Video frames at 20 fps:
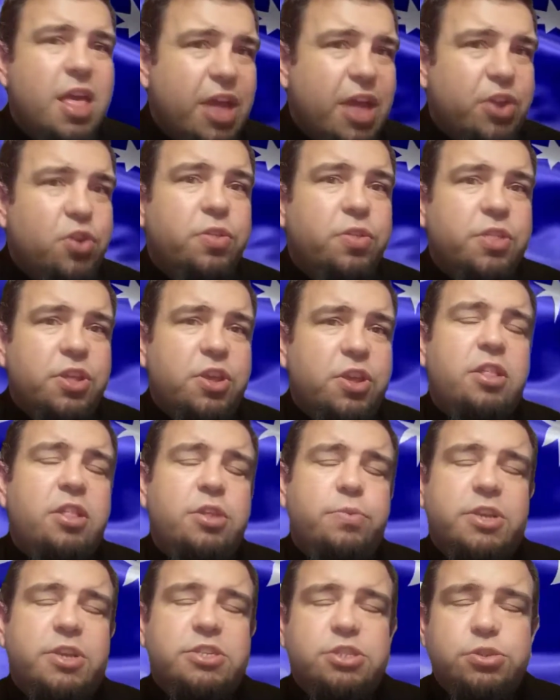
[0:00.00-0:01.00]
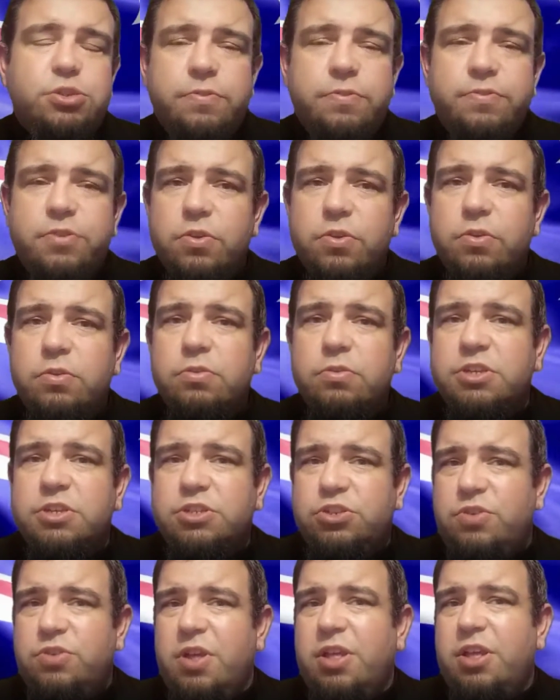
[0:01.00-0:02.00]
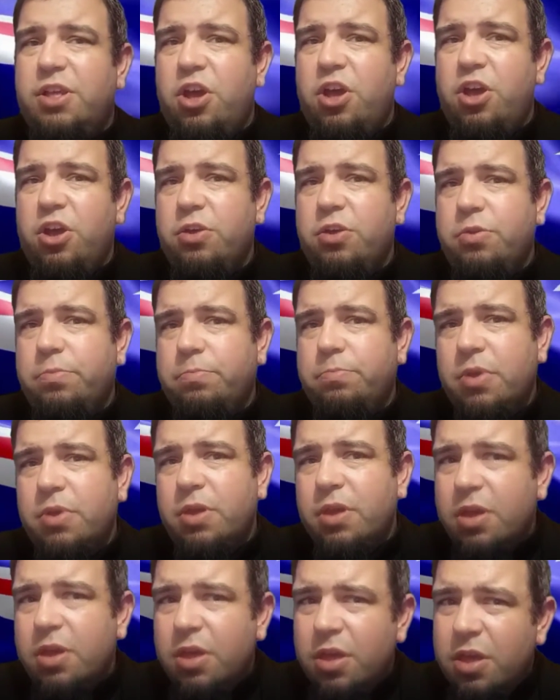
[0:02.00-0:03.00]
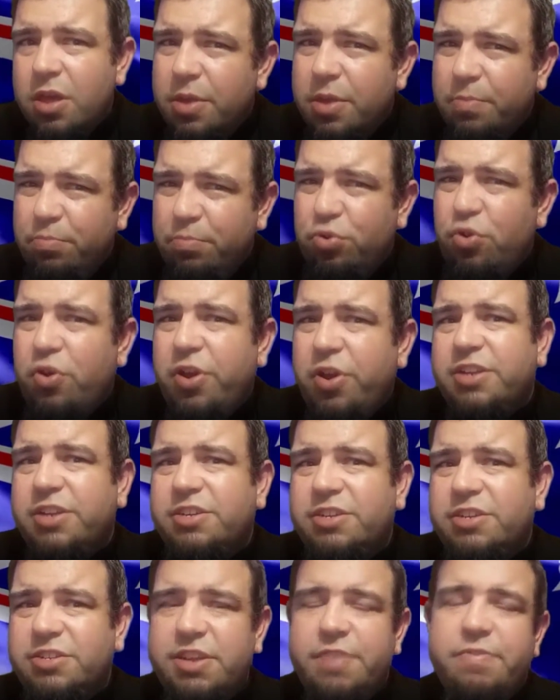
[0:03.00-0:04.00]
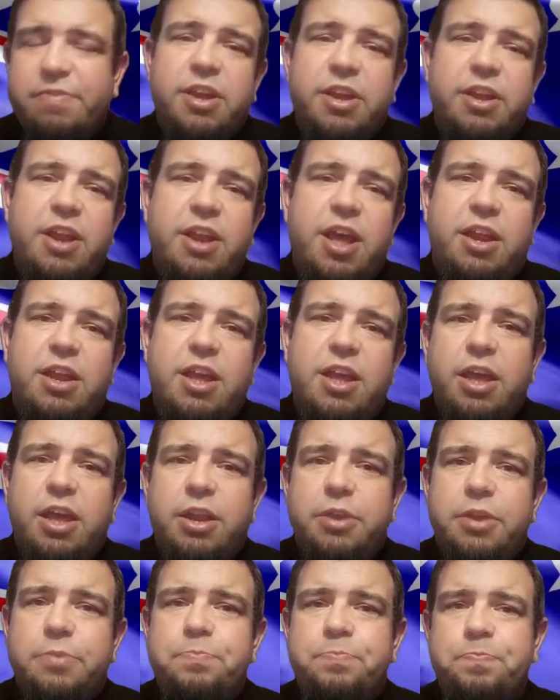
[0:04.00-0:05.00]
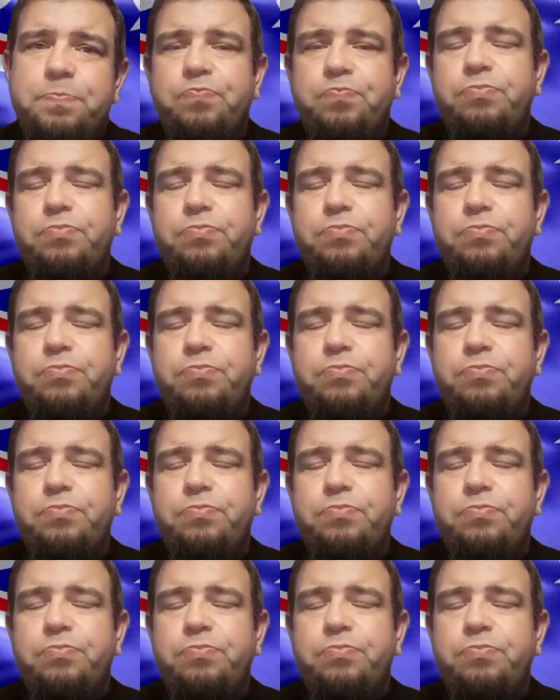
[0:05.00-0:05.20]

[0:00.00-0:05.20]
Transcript: are not the only ones to have called Australia home prior to 1788.